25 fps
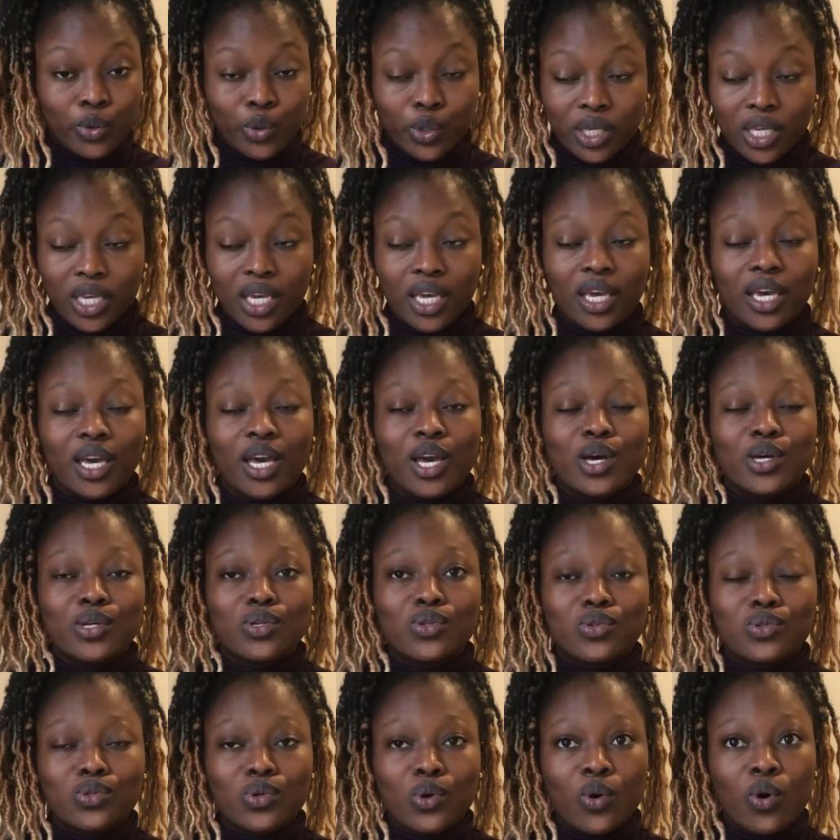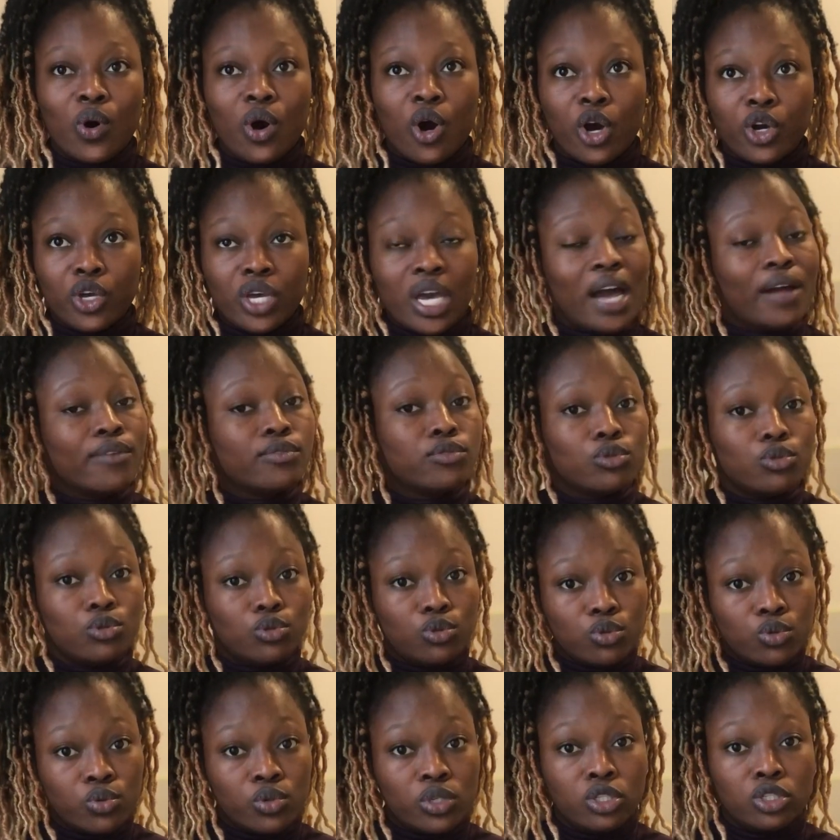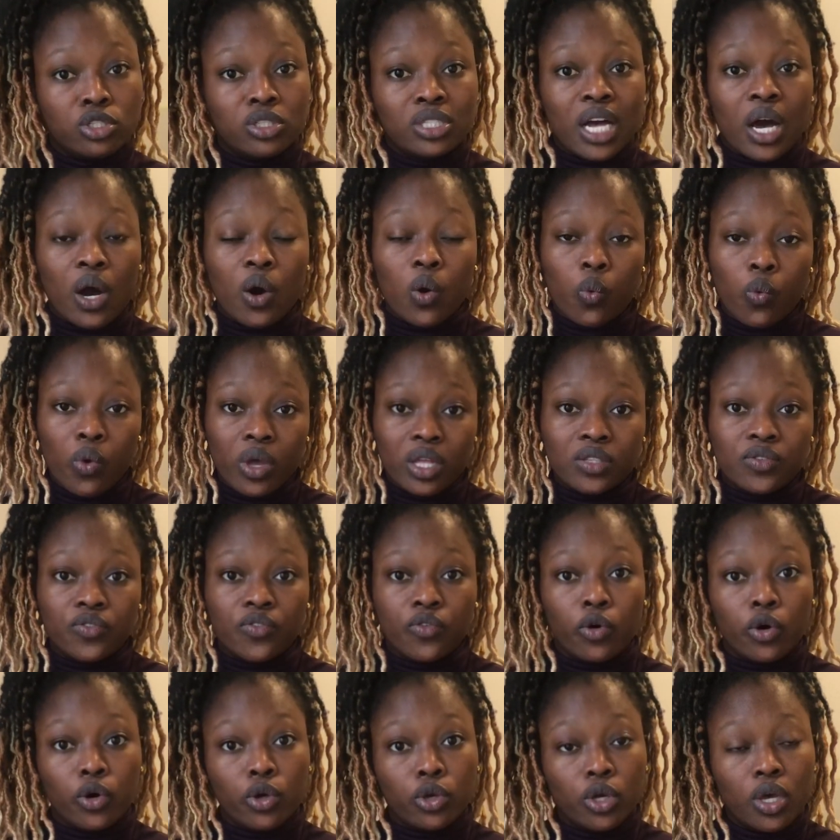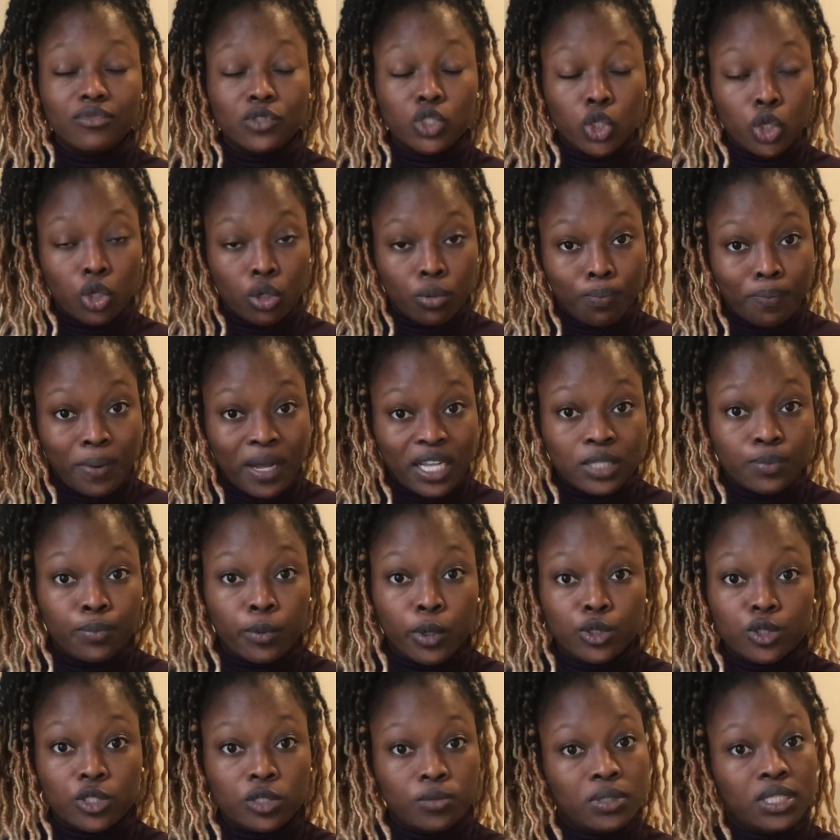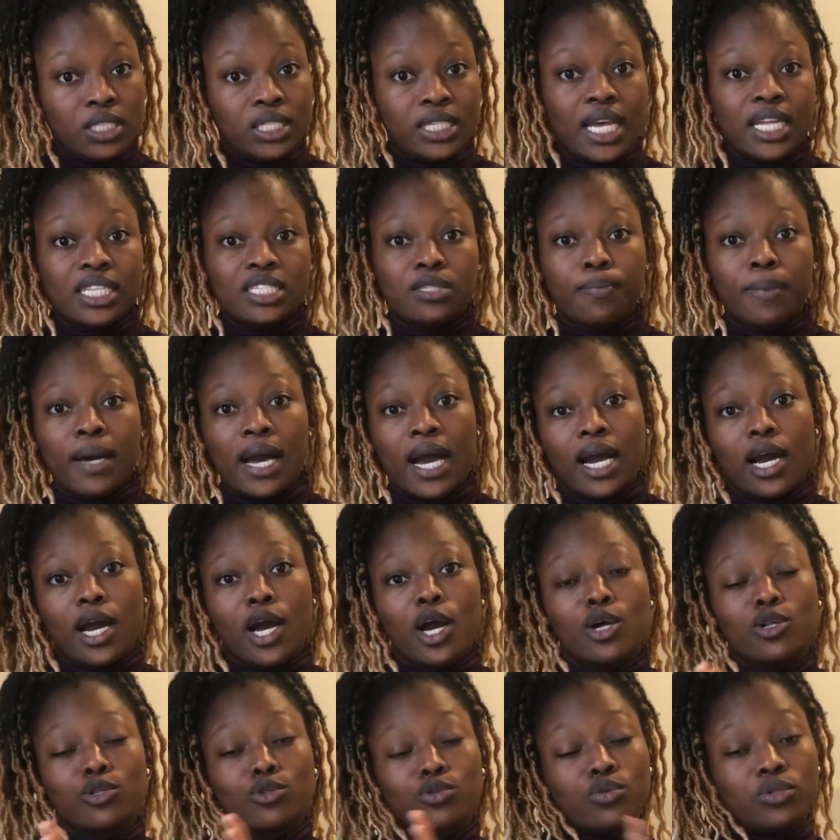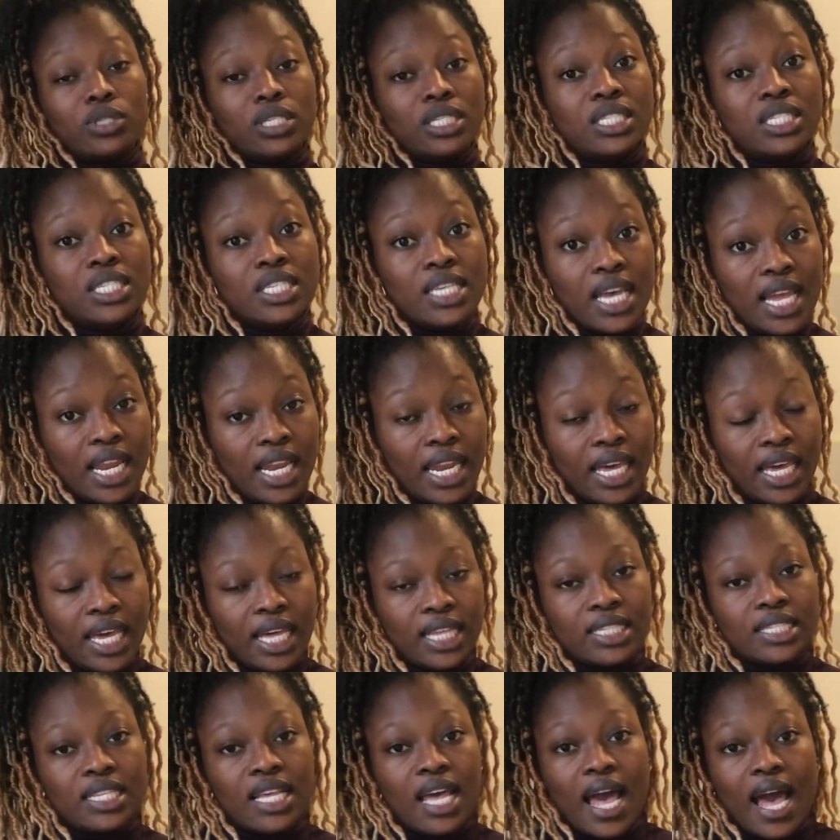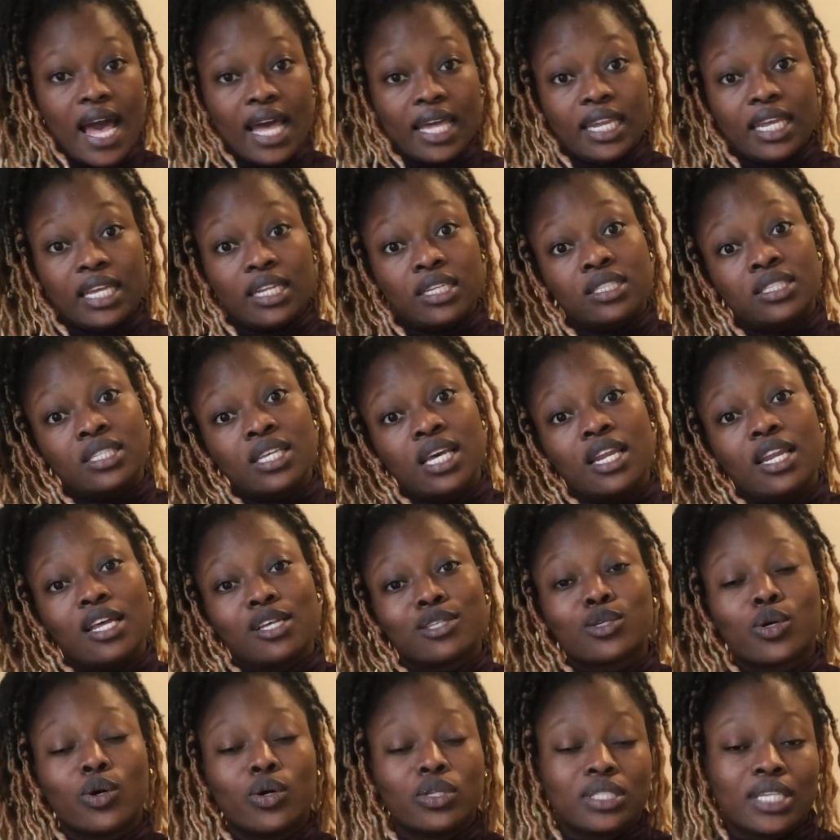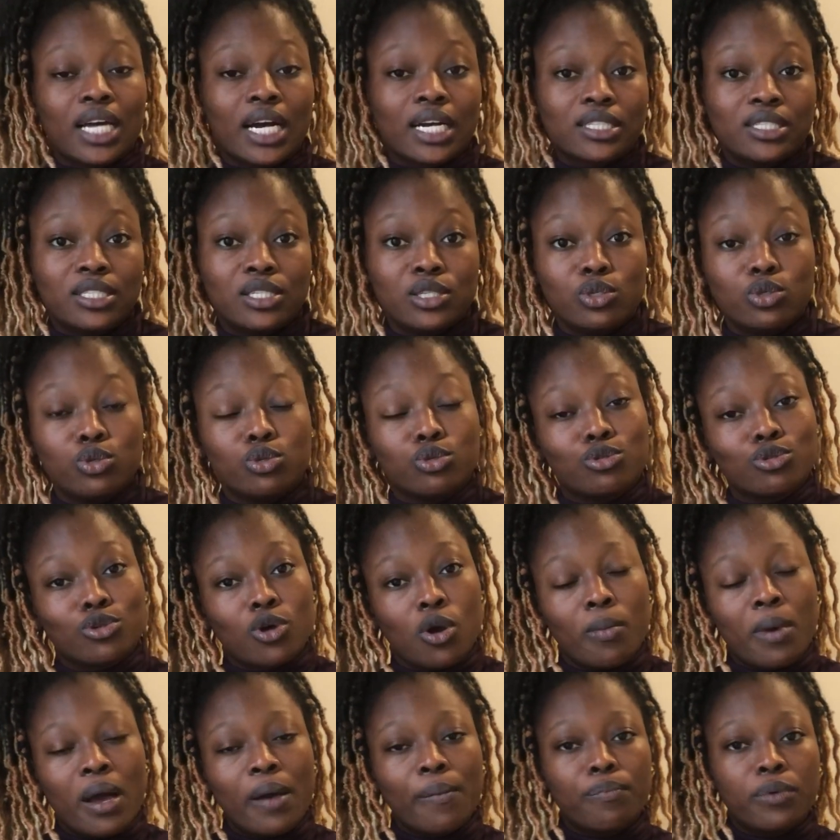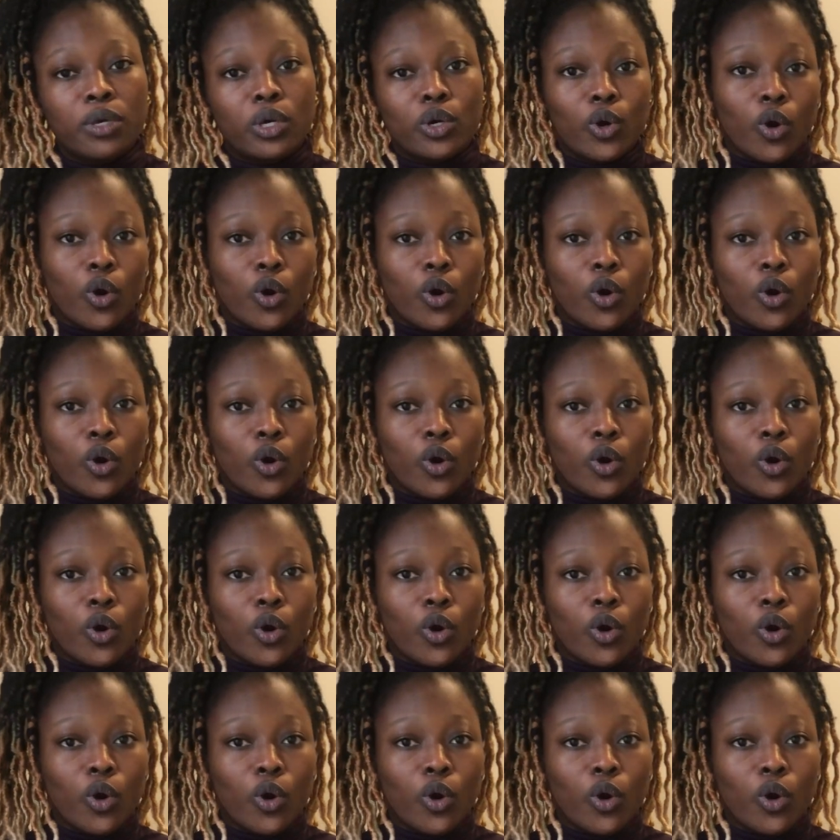Okay, so all you have to do is now wait for your passport to be sent back to the TLS, and then TLS contacting you to come and pick